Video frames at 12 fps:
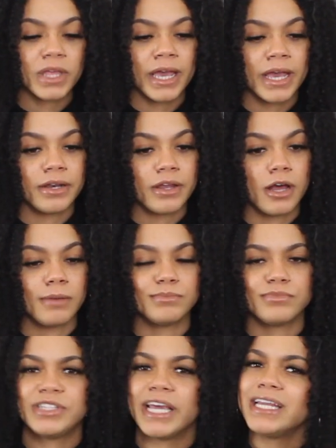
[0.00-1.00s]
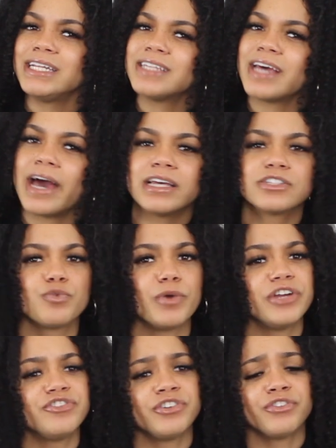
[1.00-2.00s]
And daily tasks
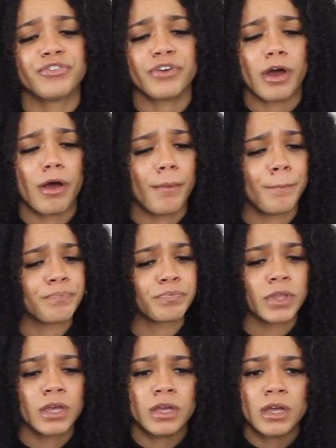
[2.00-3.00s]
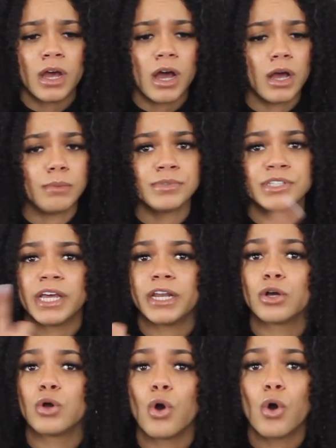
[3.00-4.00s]
ranging from
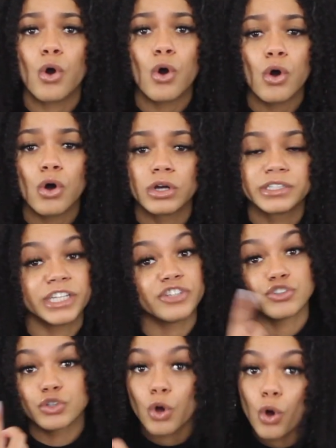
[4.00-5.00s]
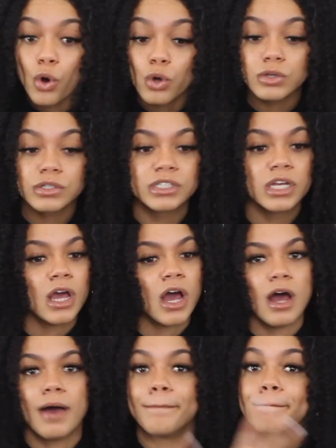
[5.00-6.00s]
set a goal or set your goals,
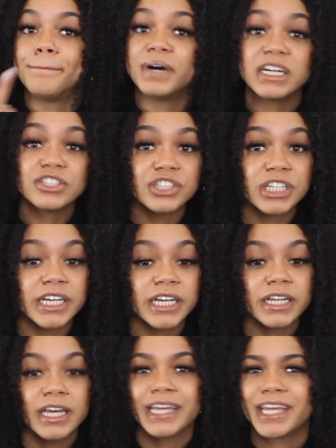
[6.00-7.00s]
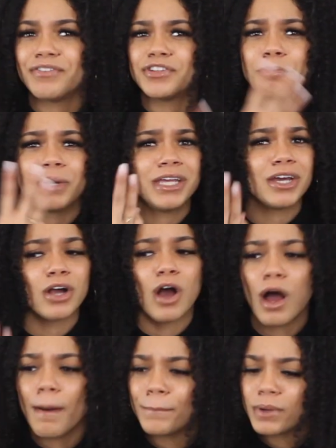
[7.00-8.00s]
budget, give somebody a
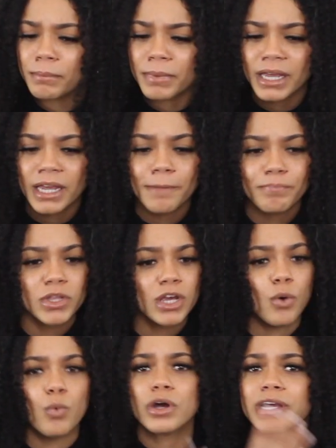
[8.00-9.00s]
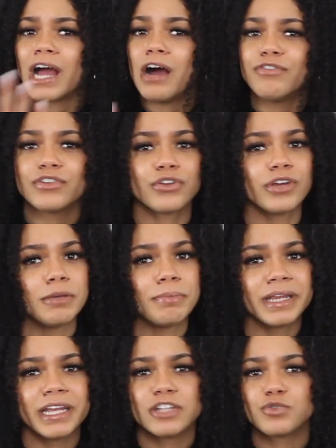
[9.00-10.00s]
compliment, work out for 30
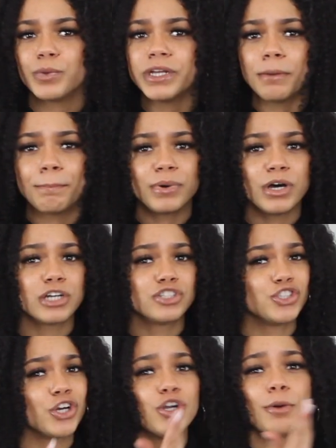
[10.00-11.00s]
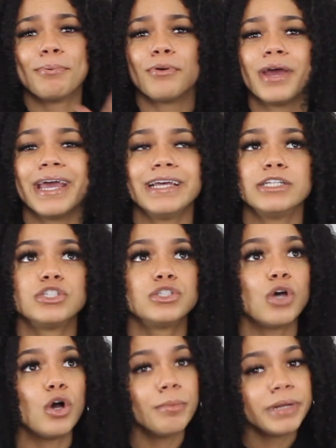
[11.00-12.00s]
minutes, read a book, journal, pray.
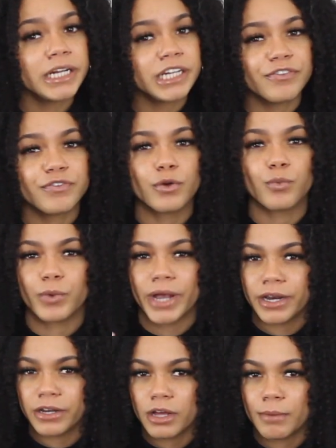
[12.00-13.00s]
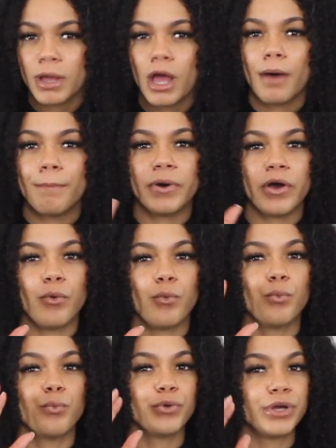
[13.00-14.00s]
So many different random
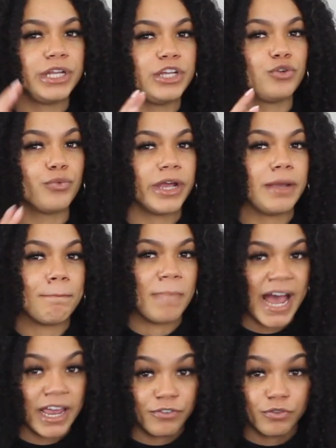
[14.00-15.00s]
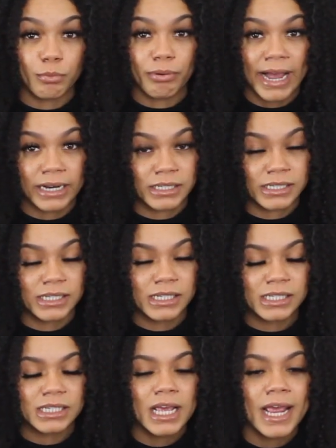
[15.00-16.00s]
but really great mindful
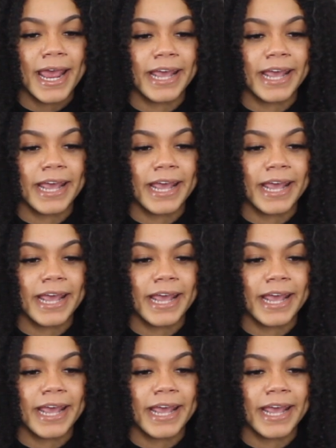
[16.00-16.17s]
practices.